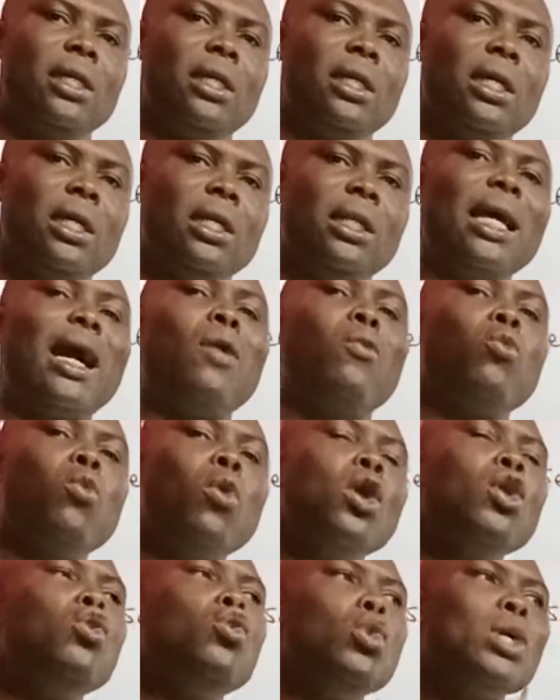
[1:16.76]
That
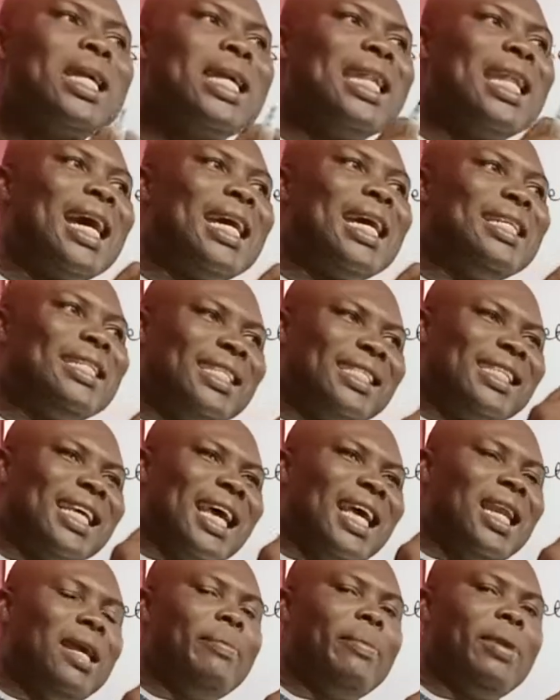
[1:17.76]
one looking at these
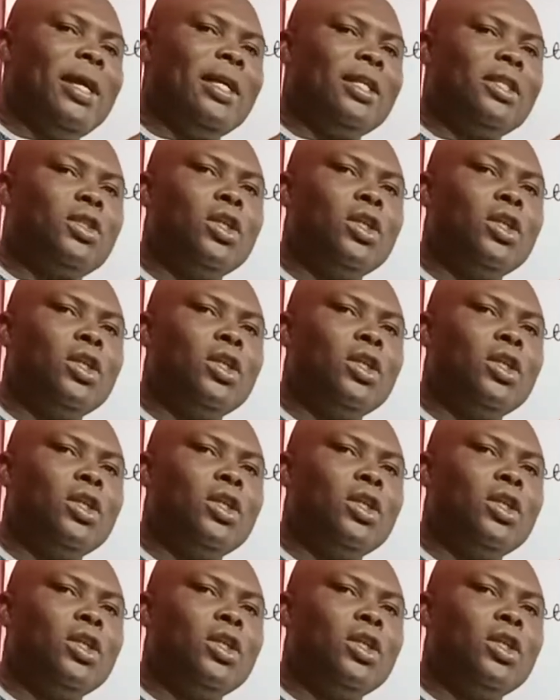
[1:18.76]
elements